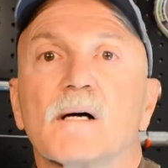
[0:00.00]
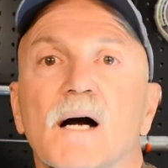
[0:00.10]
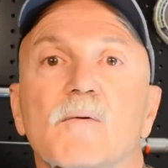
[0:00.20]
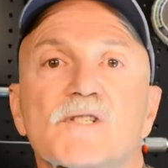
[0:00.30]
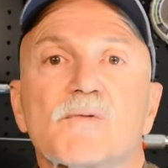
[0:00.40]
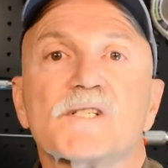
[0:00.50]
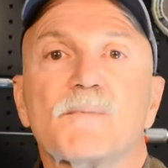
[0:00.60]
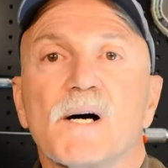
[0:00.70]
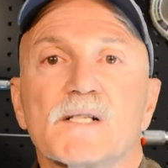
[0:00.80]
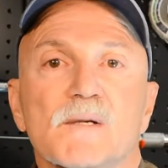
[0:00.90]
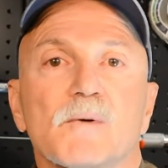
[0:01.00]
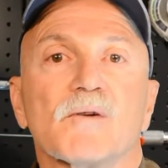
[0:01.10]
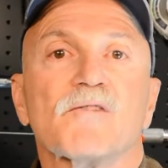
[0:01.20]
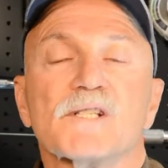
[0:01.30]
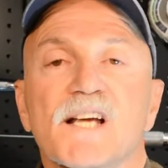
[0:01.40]
I was responsible
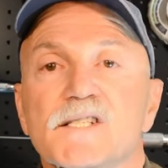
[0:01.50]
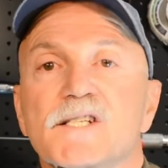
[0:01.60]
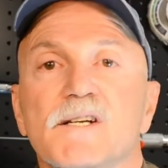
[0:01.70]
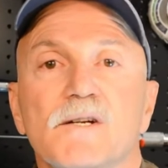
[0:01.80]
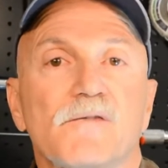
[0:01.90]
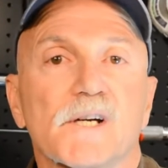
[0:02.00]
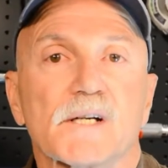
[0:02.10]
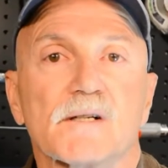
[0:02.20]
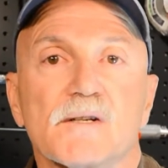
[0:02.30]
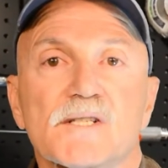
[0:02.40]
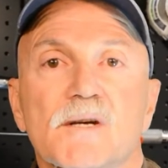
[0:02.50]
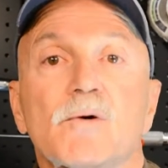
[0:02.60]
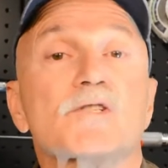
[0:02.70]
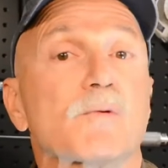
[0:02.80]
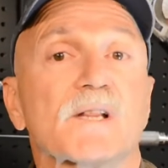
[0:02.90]
for testing new vehicles,
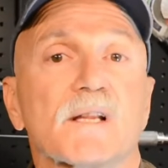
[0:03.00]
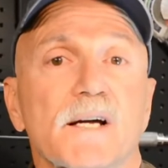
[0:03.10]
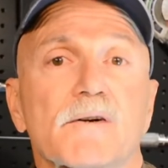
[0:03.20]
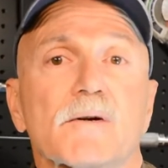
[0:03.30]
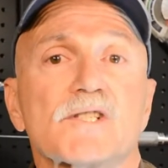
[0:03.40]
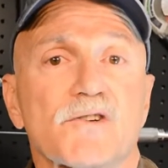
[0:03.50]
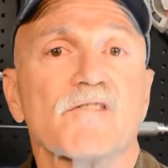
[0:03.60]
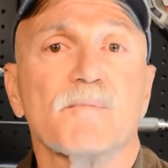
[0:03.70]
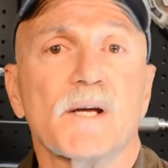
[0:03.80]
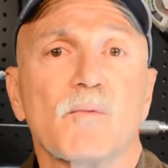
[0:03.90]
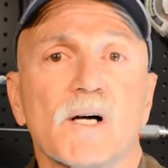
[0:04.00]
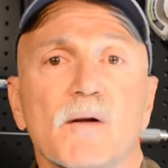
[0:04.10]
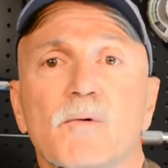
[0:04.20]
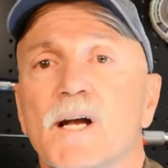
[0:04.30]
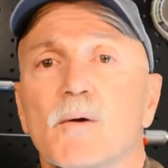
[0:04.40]
which would later serve me
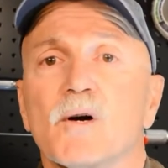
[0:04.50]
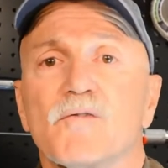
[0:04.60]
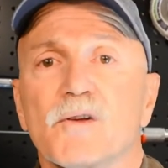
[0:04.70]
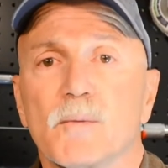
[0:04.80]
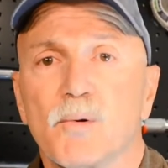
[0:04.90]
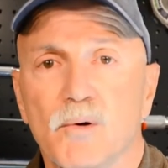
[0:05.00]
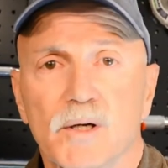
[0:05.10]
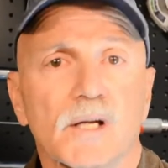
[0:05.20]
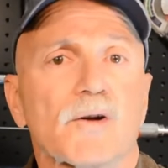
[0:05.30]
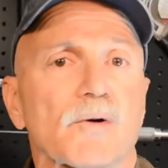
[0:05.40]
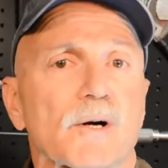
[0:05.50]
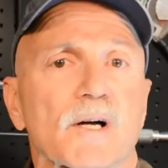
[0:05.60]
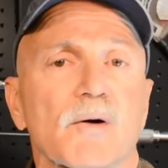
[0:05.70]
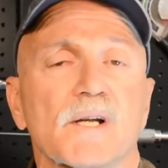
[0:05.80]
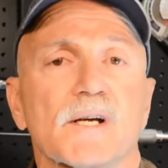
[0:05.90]
well when I wrote for the Portland
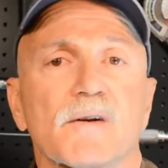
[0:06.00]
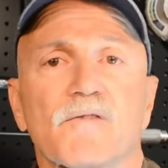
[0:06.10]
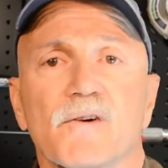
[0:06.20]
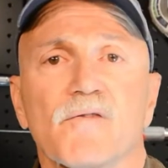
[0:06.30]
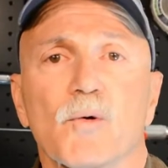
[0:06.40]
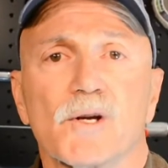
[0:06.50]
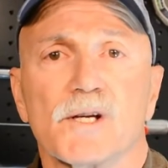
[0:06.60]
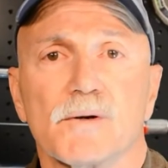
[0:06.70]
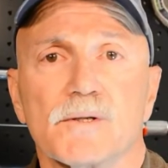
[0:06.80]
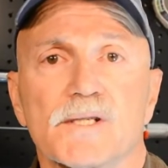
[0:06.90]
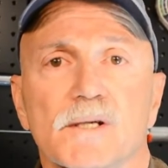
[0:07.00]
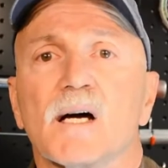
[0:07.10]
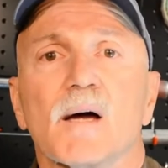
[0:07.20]
Oregonian for 4 years.